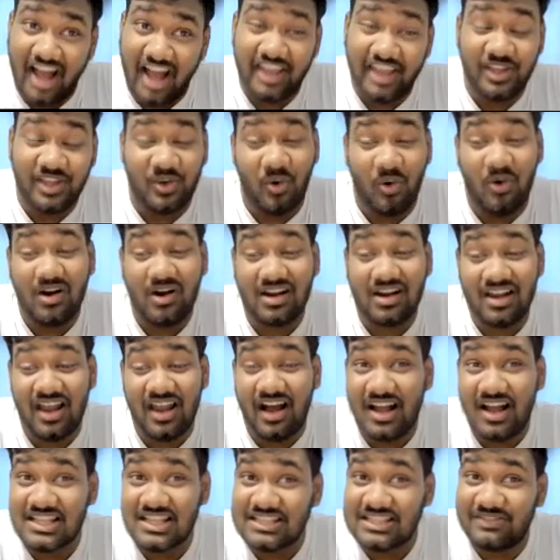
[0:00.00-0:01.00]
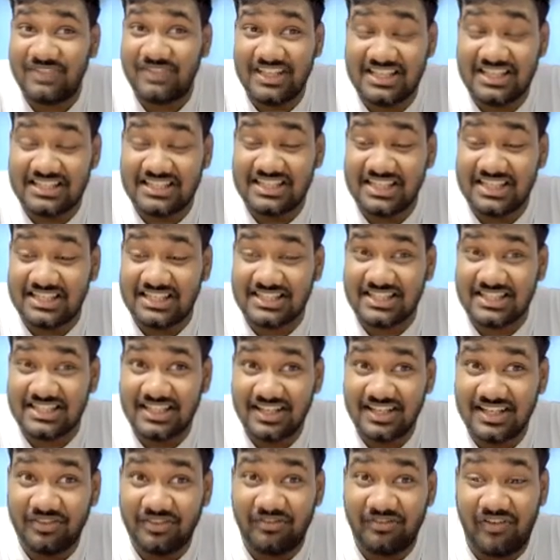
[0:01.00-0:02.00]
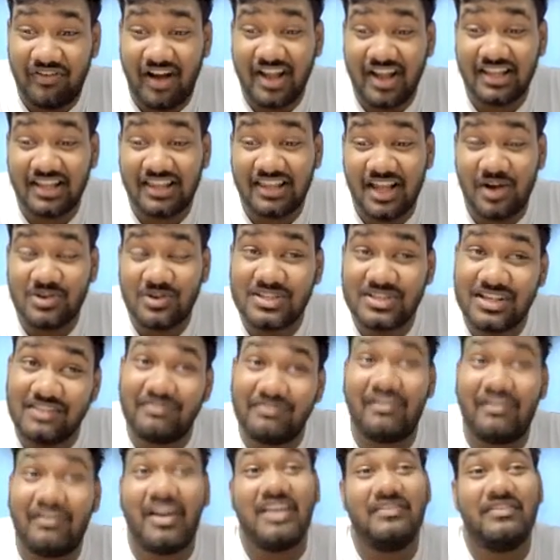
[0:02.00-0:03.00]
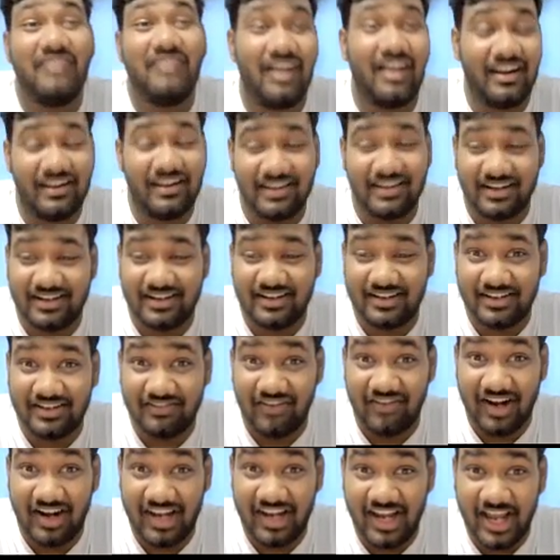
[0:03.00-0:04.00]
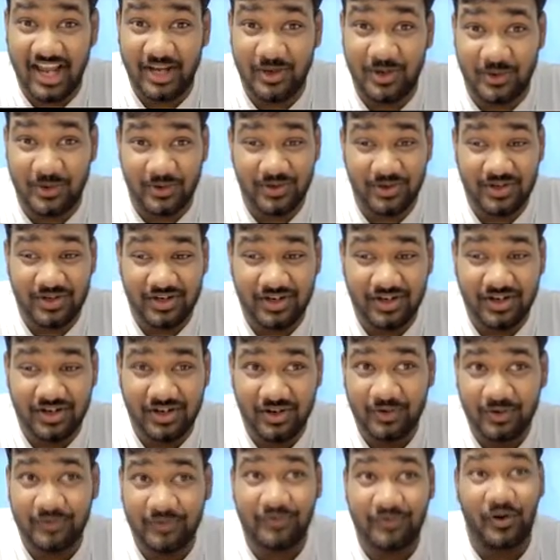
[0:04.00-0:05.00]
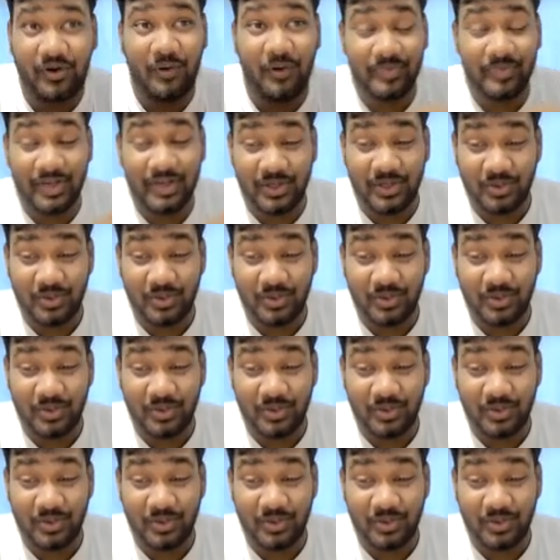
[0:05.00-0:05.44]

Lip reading: your class fees is 5,500. What did I do? From the